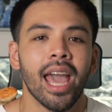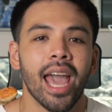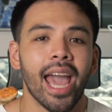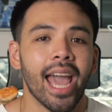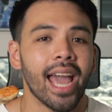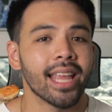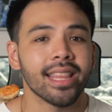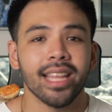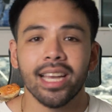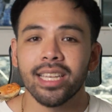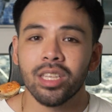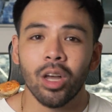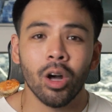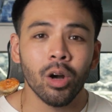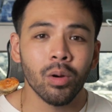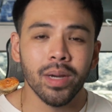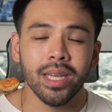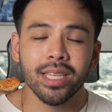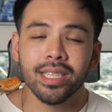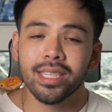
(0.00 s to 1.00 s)
And as
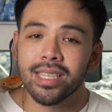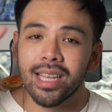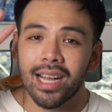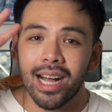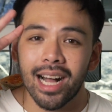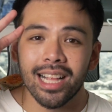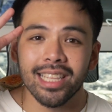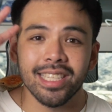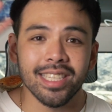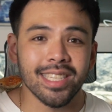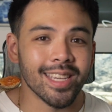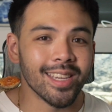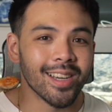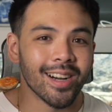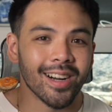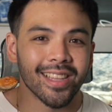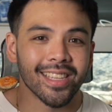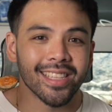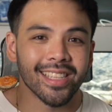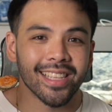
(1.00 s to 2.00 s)
always, I'll see you
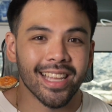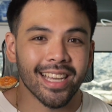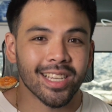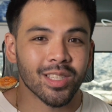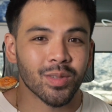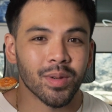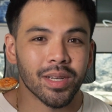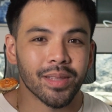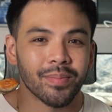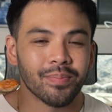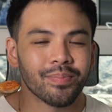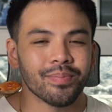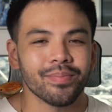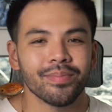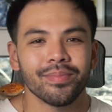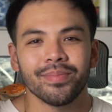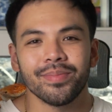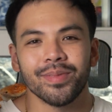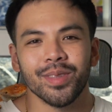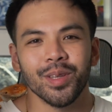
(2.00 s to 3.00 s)
all in the next one.
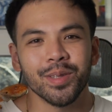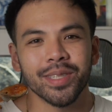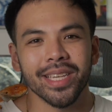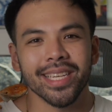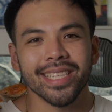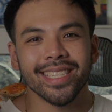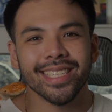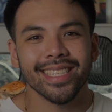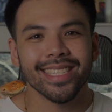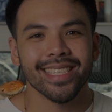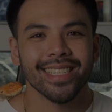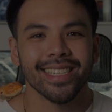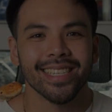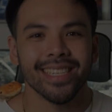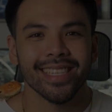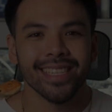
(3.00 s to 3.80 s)
Deuces!